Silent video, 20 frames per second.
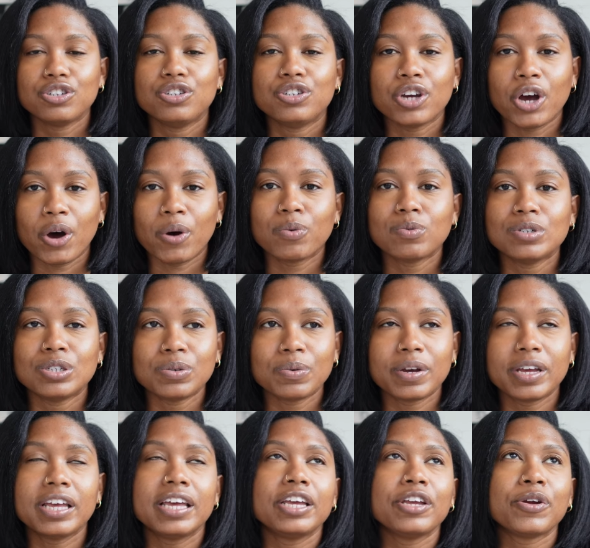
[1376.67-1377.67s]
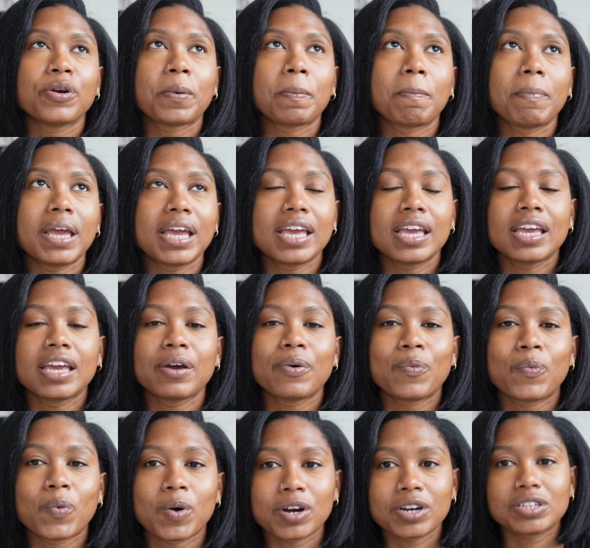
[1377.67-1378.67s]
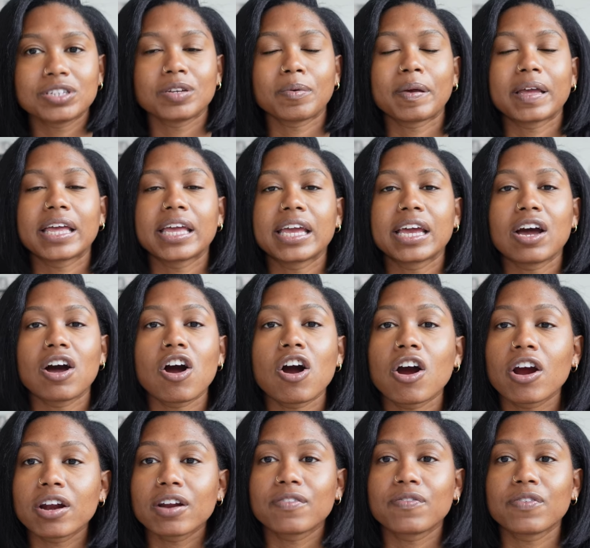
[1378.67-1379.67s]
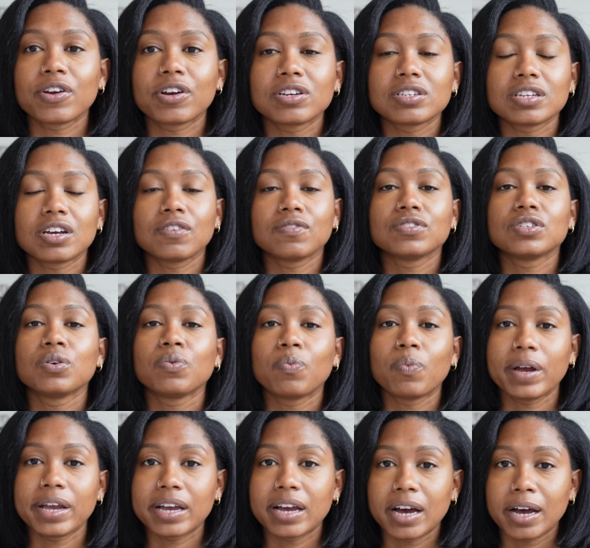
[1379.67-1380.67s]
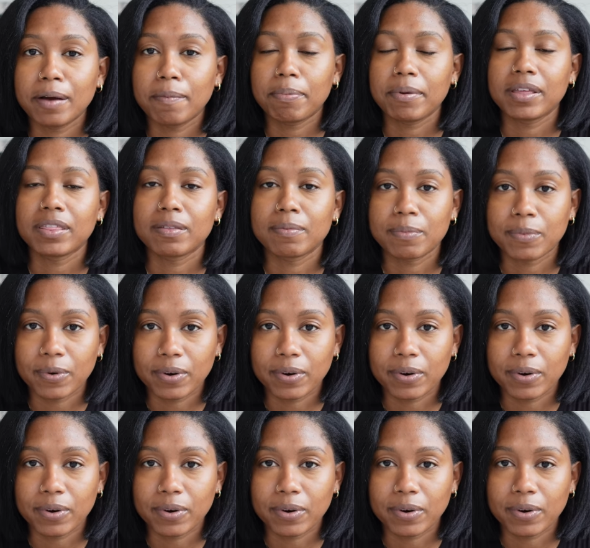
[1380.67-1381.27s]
Don't do it. You're making it worse. You're making it harder for yourself to wake up in the